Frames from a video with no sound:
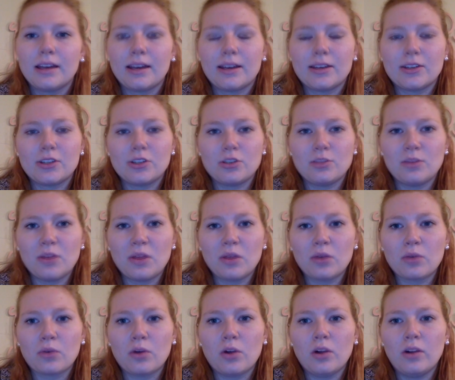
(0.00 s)
Assuming the
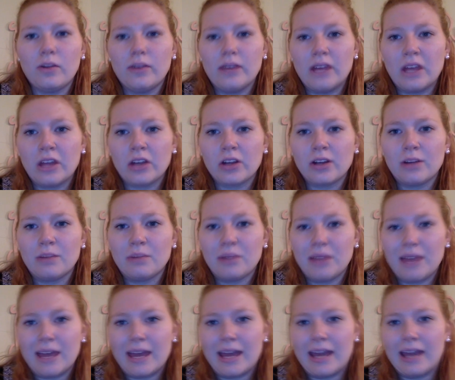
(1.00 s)
role of another in
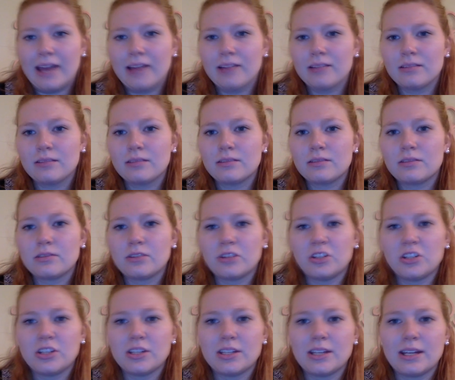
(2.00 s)
play,
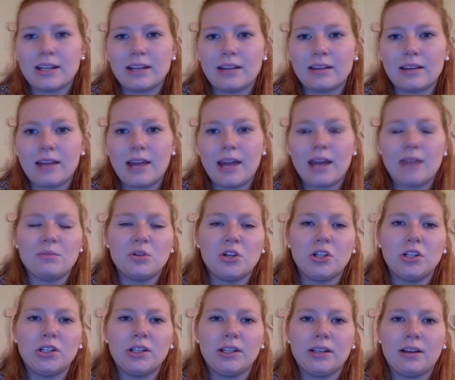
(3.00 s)
such as an
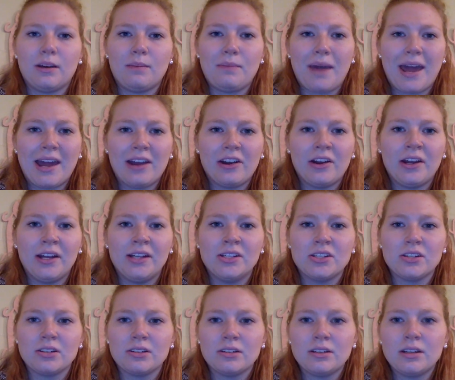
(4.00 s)
animal, a parent,